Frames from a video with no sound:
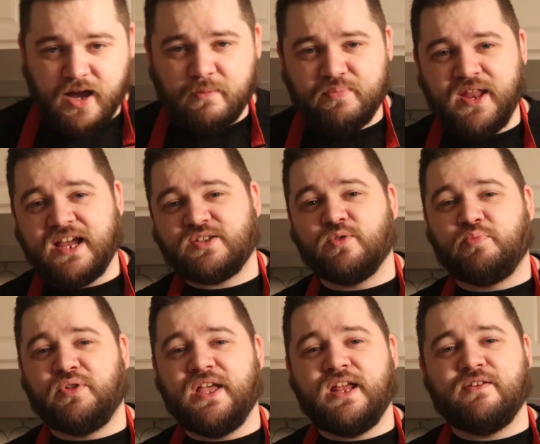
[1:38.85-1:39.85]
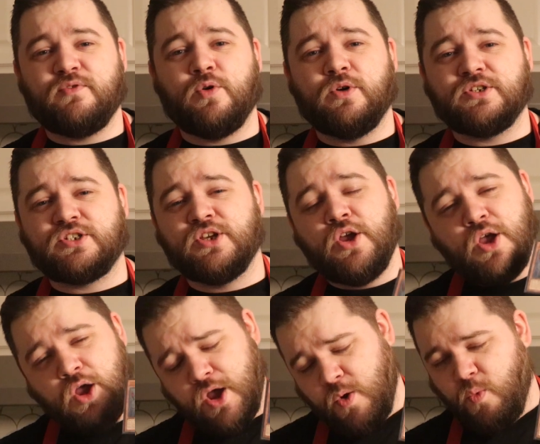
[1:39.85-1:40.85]
Up next, we're playing, of course,
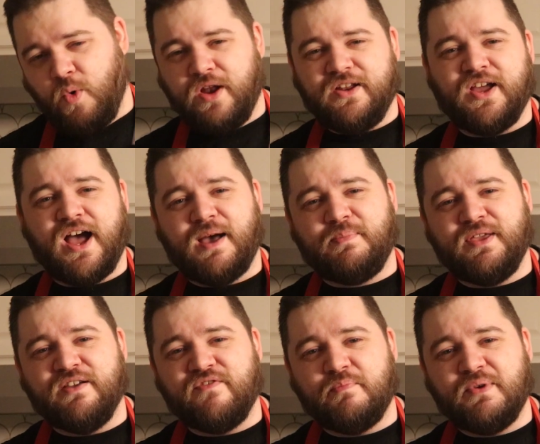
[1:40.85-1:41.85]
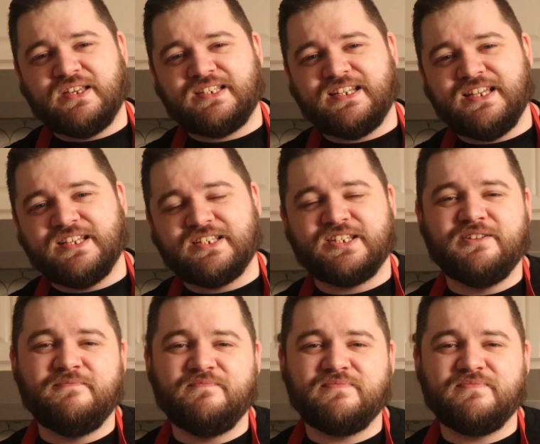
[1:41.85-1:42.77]
one copy of Abystius.